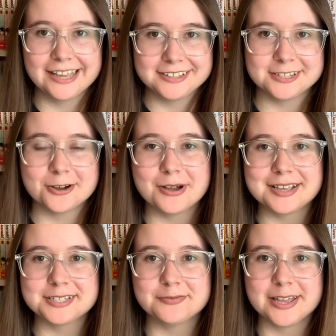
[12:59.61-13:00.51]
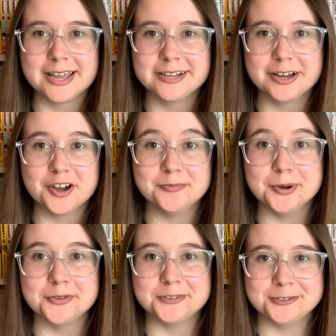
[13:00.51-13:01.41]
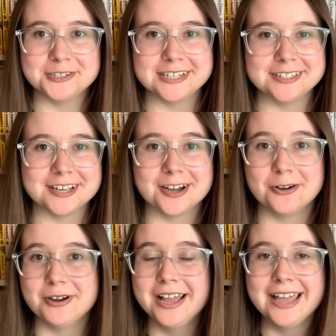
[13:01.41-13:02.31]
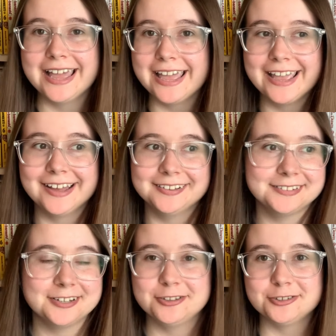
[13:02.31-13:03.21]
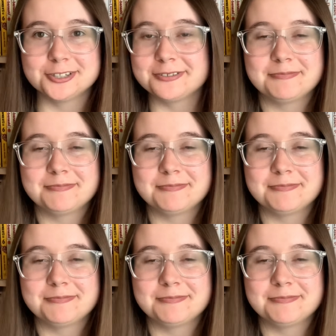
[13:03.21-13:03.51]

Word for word: And so, as a fan of both Junji Ito and just